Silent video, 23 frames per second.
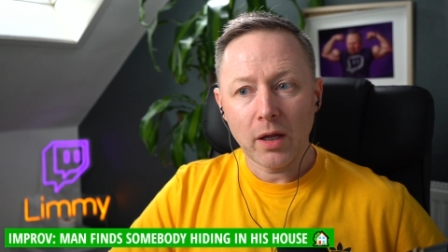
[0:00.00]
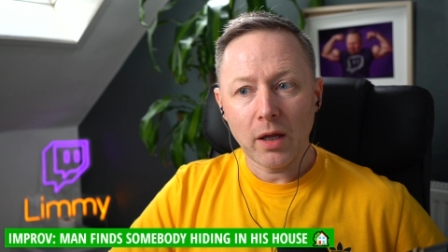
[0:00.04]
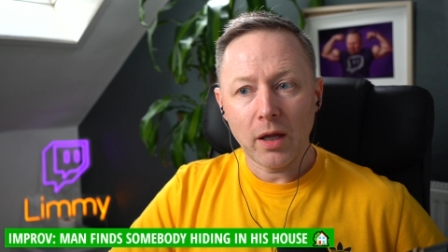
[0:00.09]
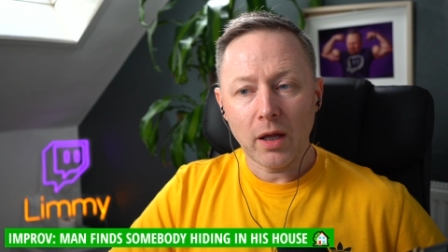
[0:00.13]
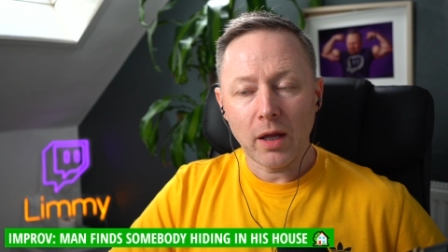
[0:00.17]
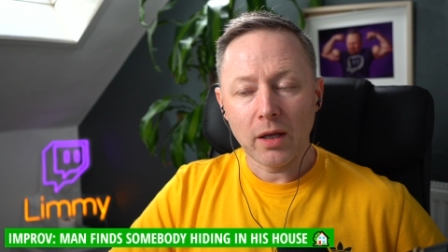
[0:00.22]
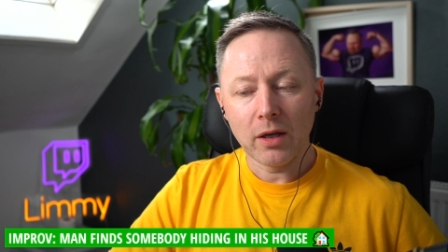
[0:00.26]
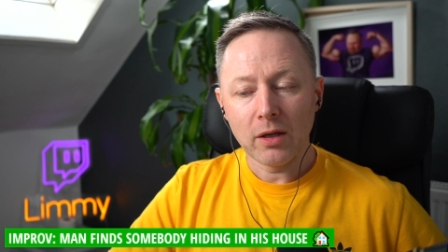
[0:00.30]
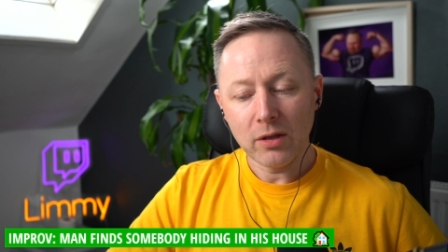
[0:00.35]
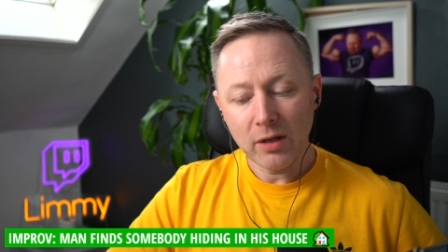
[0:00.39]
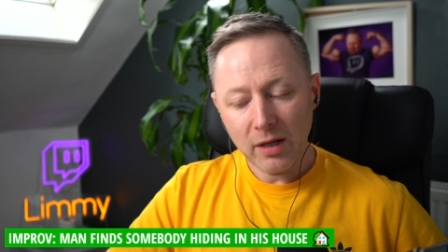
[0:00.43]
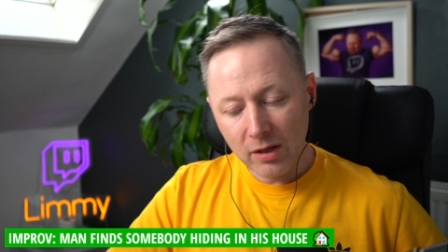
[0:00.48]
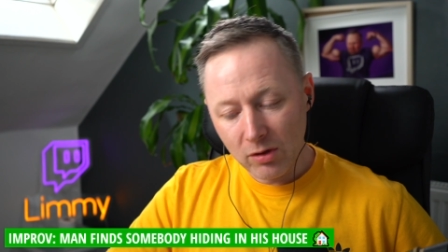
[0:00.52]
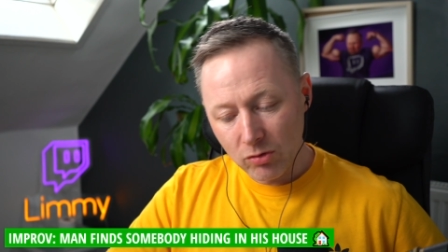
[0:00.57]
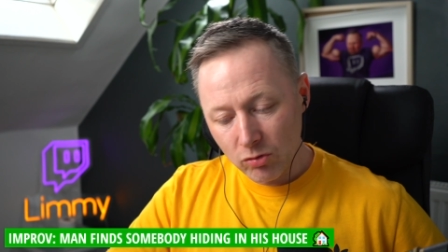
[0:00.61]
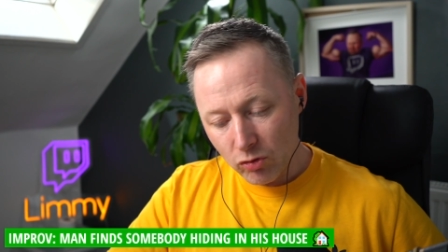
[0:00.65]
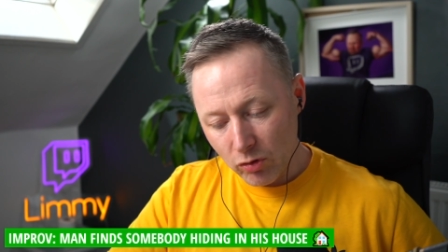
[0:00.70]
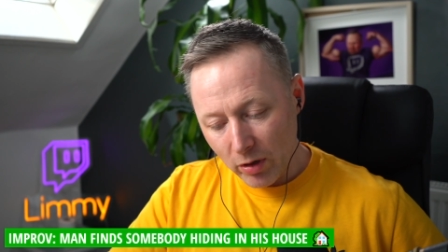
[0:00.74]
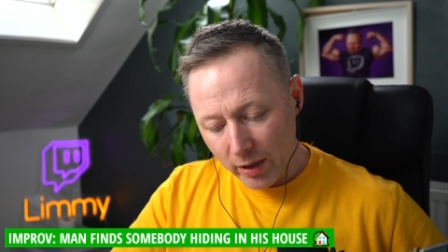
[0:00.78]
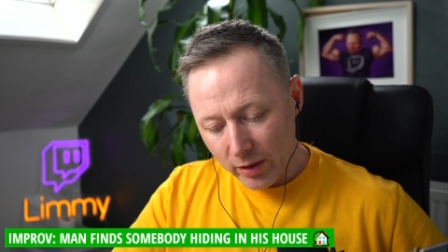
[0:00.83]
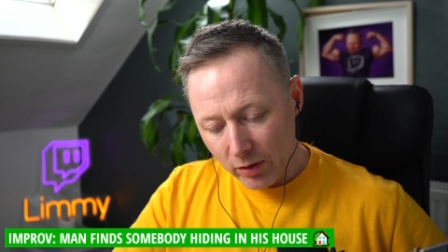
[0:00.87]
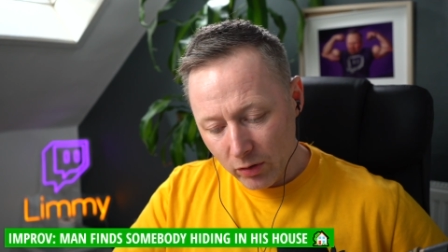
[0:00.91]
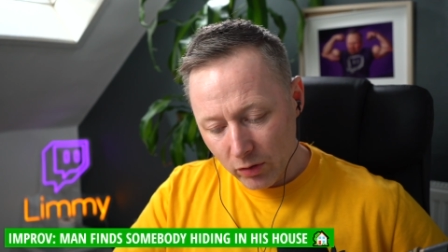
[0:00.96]
And Craig
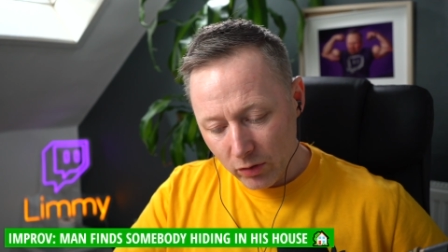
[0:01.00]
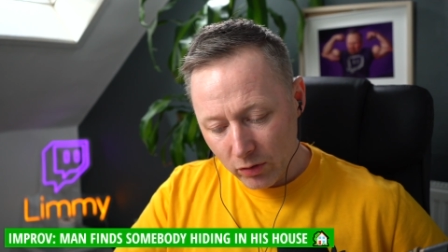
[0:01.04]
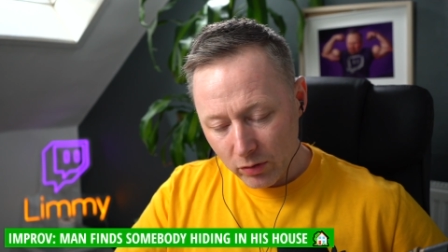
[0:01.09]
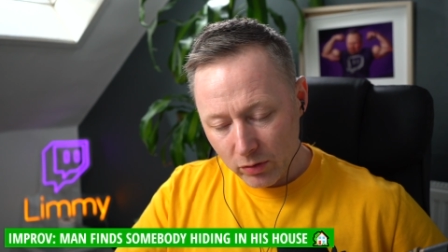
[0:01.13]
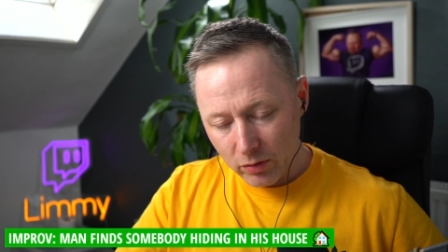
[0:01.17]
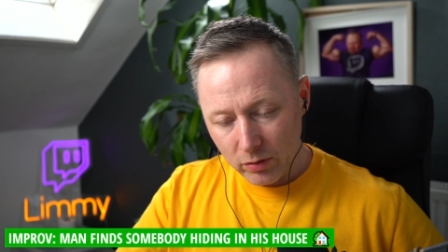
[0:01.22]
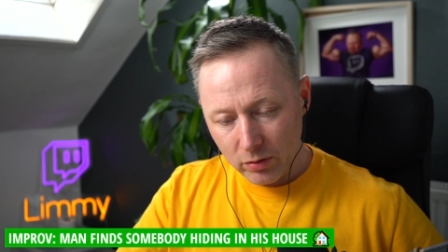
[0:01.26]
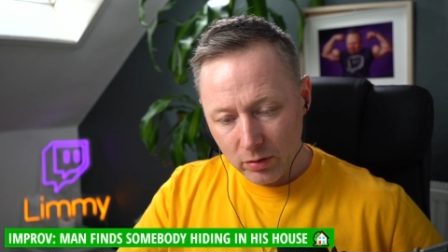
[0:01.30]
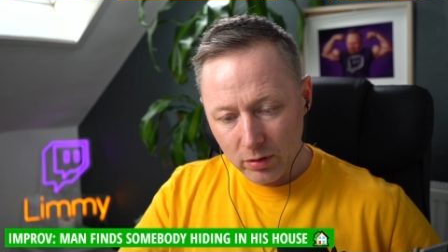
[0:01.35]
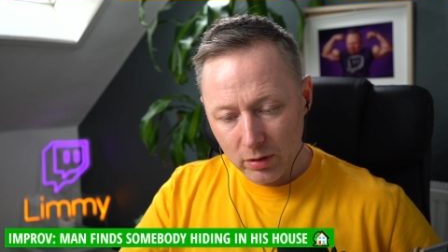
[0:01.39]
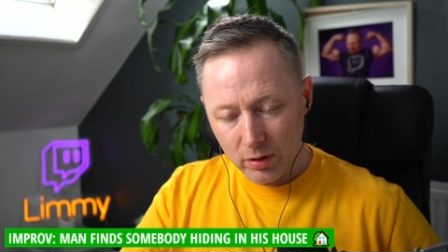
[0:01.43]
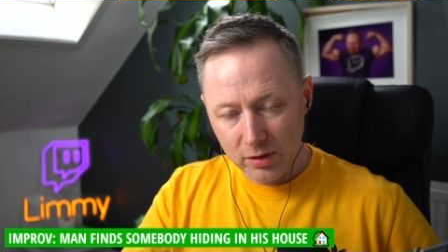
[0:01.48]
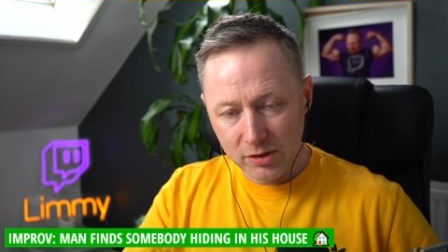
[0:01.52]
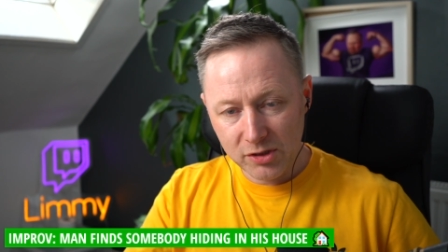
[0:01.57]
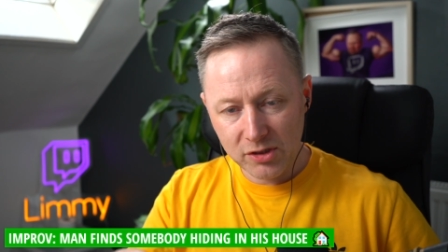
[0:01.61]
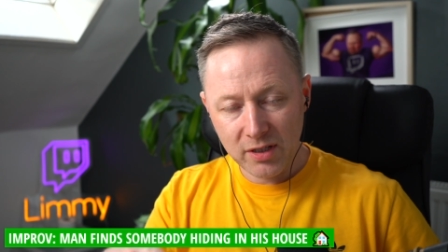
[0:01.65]
ran out his